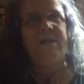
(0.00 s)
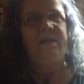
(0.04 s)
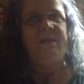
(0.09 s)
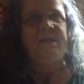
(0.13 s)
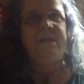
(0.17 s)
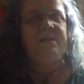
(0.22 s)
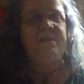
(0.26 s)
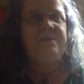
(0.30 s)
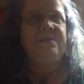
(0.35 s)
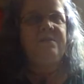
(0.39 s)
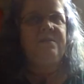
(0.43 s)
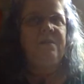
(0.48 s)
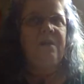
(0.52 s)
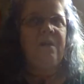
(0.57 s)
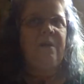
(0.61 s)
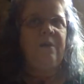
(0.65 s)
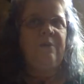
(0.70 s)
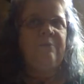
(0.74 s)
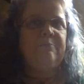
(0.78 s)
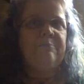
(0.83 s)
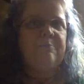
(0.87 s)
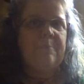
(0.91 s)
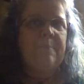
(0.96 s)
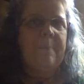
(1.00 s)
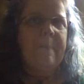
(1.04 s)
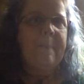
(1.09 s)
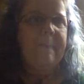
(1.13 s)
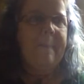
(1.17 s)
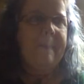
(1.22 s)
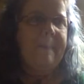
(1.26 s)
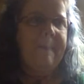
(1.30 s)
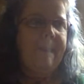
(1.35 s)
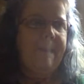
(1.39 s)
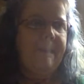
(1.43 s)
It's um,
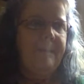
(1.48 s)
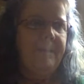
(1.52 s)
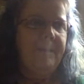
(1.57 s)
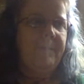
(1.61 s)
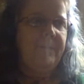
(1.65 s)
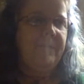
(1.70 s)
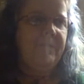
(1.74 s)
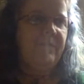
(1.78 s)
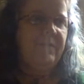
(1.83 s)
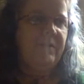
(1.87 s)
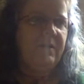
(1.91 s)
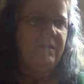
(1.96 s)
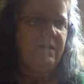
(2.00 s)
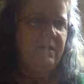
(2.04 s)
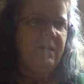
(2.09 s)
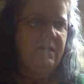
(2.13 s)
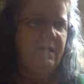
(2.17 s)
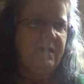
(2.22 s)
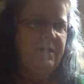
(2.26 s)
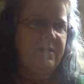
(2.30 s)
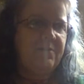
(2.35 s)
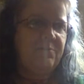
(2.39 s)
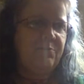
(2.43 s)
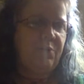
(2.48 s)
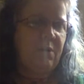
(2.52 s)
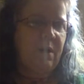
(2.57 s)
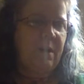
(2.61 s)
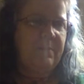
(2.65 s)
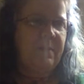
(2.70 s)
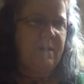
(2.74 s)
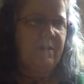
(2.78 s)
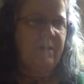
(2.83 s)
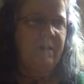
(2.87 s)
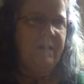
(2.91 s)
it's
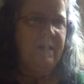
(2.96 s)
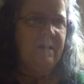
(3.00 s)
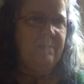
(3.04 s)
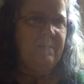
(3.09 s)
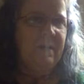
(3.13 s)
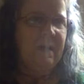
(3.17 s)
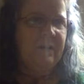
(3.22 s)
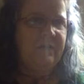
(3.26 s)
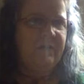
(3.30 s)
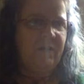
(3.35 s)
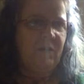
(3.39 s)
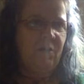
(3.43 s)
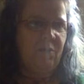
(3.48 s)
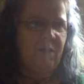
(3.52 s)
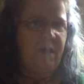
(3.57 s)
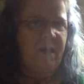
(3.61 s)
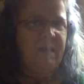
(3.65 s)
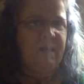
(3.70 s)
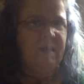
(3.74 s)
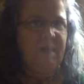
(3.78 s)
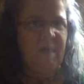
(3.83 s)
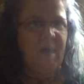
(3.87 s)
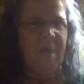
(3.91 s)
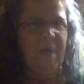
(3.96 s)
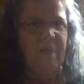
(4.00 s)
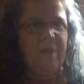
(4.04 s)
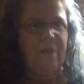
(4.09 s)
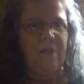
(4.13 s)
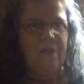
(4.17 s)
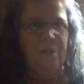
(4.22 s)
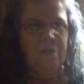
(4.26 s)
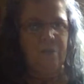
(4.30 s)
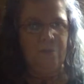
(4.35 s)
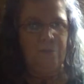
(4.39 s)
primarily about the great god
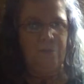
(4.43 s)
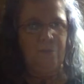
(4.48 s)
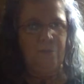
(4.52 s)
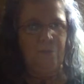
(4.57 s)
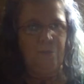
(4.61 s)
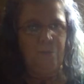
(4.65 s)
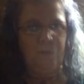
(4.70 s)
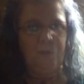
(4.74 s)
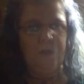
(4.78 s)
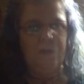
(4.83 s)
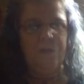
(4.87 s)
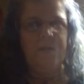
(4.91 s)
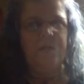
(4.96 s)
Lugh,